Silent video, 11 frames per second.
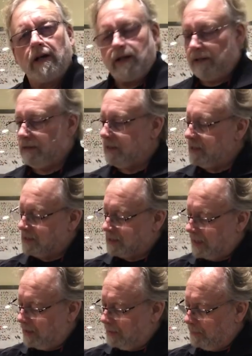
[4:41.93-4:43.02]
It needs
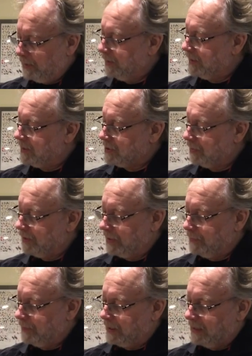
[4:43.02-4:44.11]
that ability so
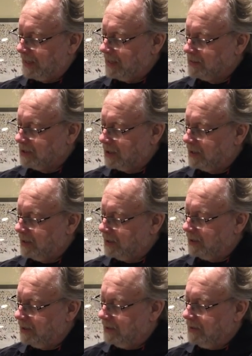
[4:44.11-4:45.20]
that when he lands on
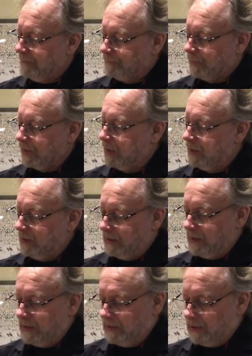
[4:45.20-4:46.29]
here, uh,
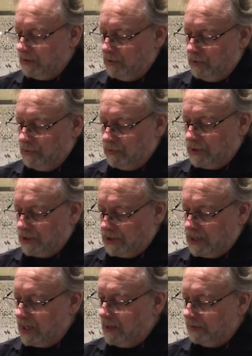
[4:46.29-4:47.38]
he can use his
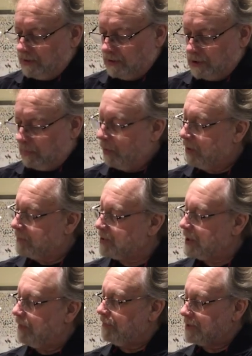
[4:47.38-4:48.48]
tail to support
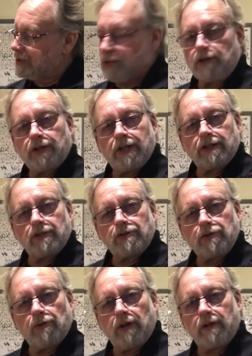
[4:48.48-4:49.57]
himself and still get the
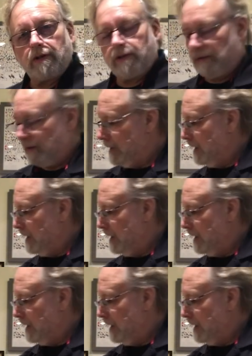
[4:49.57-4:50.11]
suet under there.